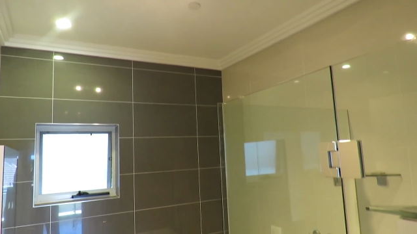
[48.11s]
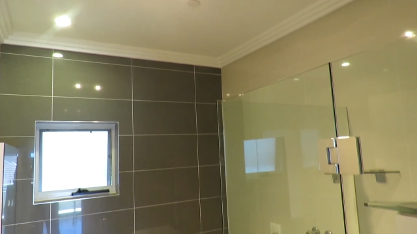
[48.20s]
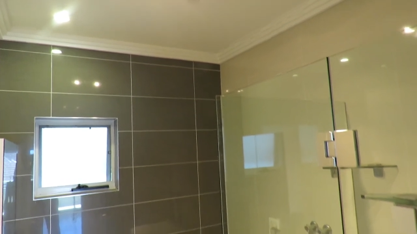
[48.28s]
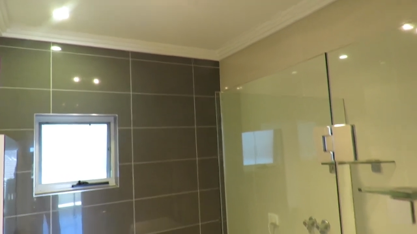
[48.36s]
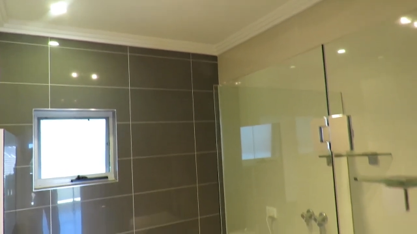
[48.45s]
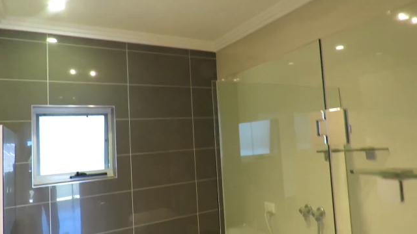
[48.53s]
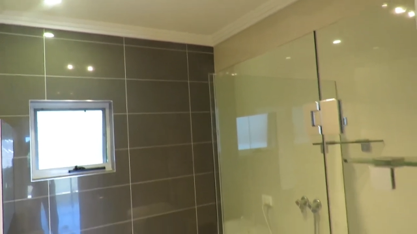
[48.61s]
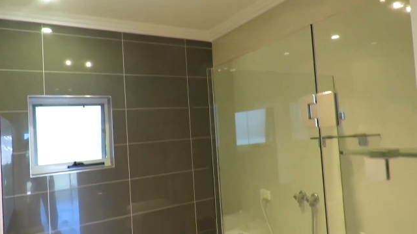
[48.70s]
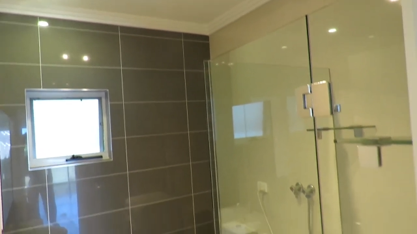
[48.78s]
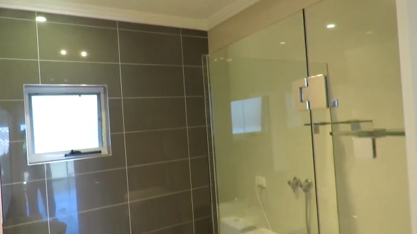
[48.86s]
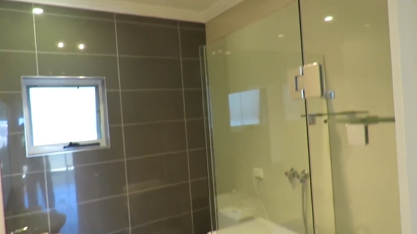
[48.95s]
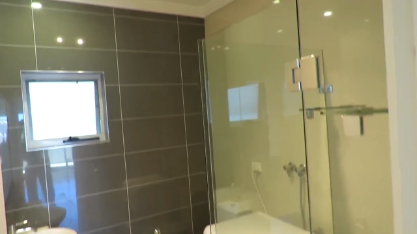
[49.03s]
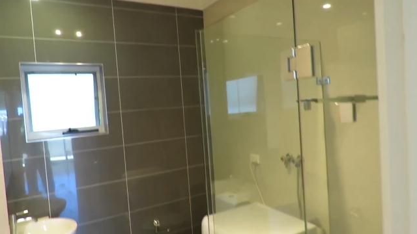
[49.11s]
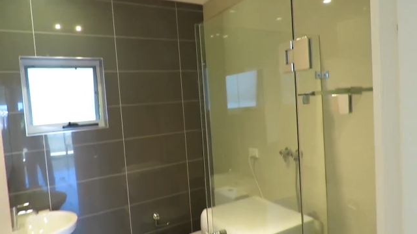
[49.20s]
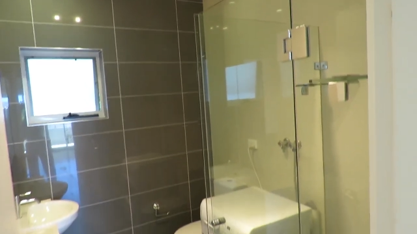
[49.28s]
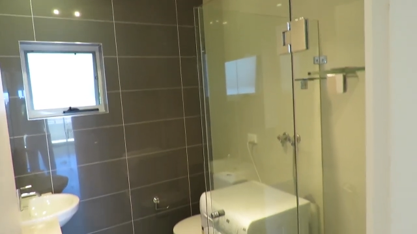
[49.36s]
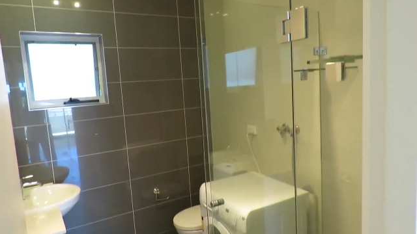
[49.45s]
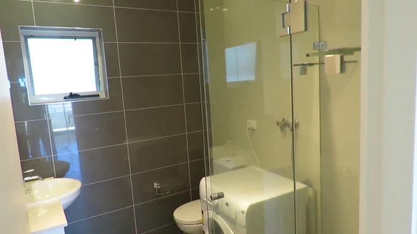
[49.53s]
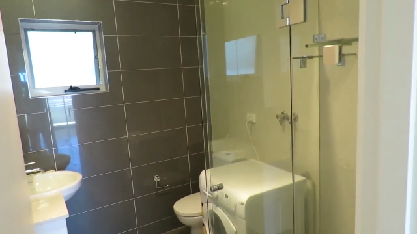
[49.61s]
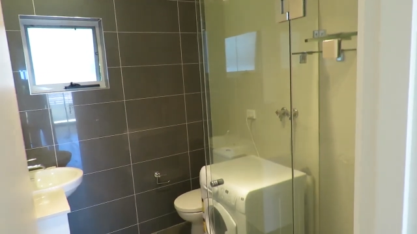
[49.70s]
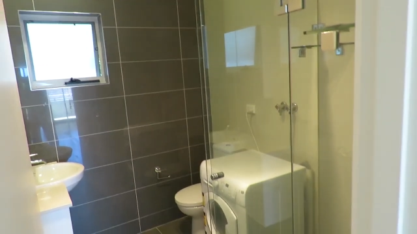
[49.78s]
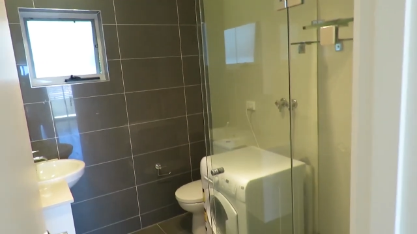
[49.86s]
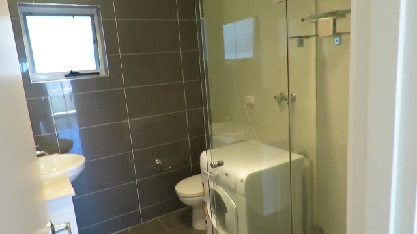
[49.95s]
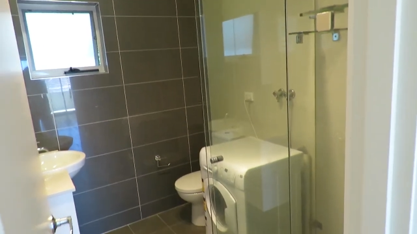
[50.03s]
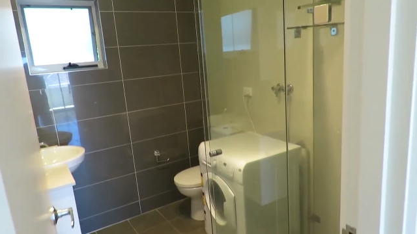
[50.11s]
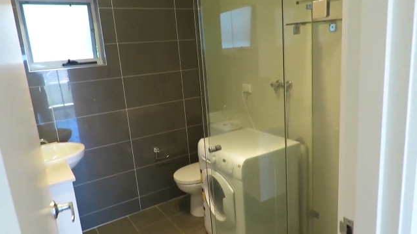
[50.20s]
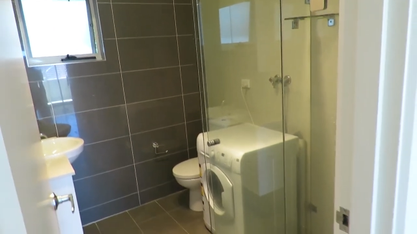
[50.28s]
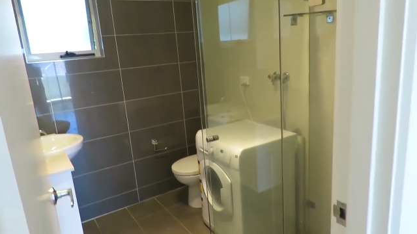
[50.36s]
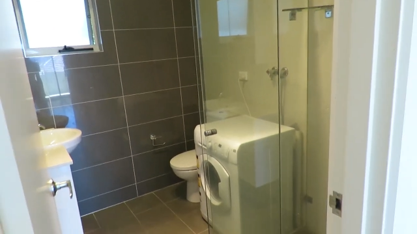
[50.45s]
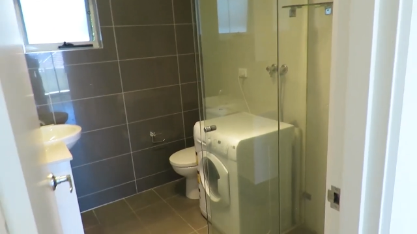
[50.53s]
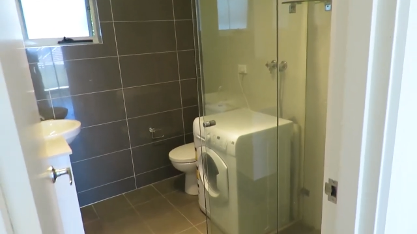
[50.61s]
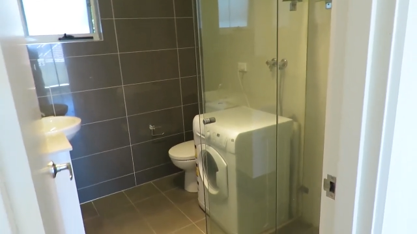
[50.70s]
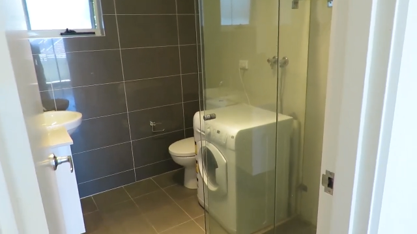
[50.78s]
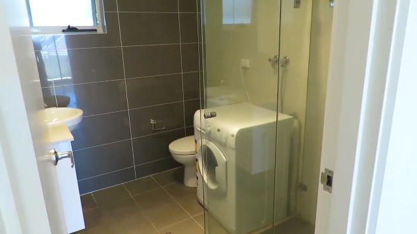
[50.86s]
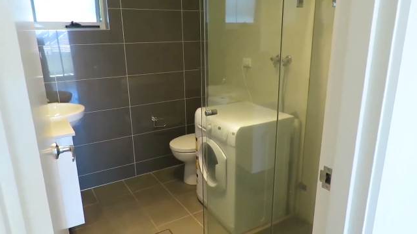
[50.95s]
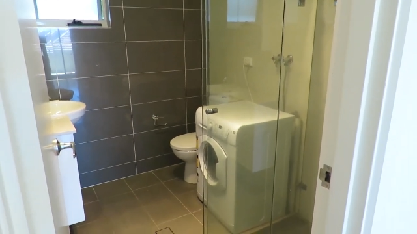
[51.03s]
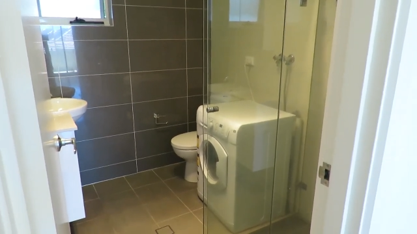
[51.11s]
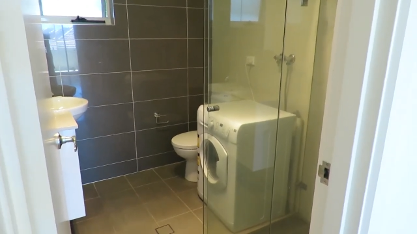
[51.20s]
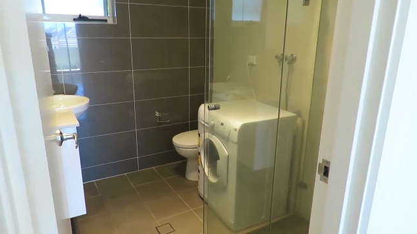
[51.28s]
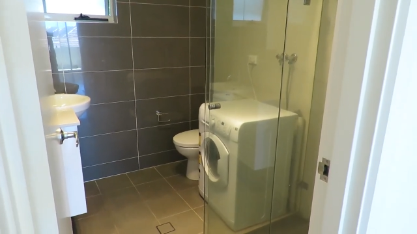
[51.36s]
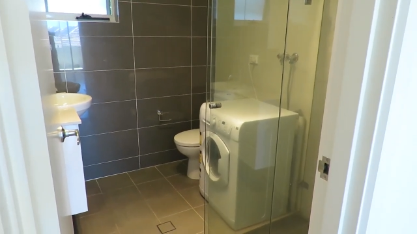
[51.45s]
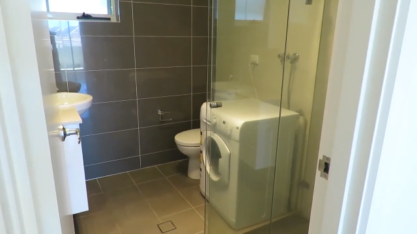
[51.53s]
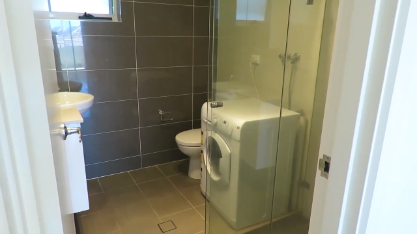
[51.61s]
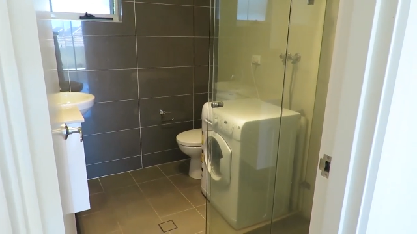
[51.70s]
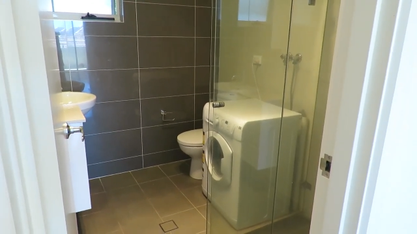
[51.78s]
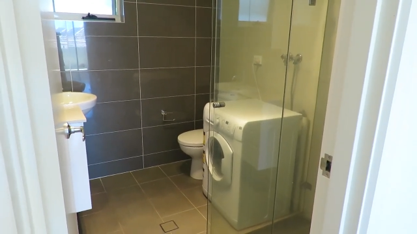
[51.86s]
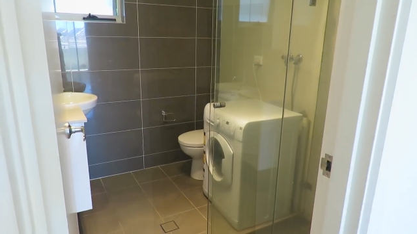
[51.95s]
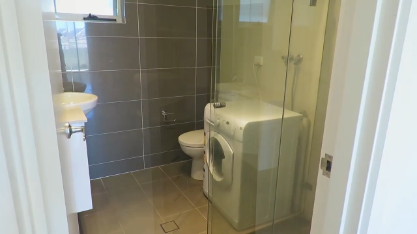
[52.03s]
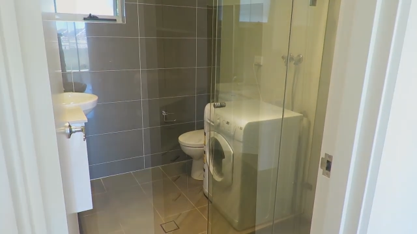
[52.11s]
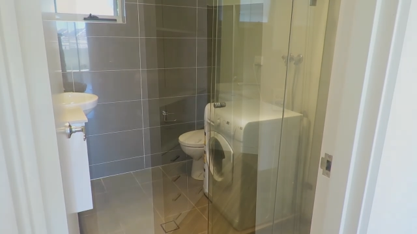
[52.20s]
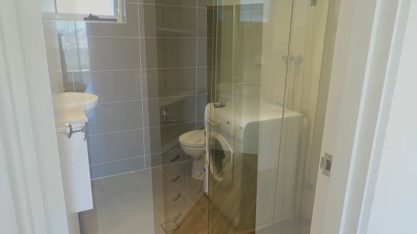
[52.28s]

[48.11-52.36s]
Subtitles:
[unreadable: no face in view]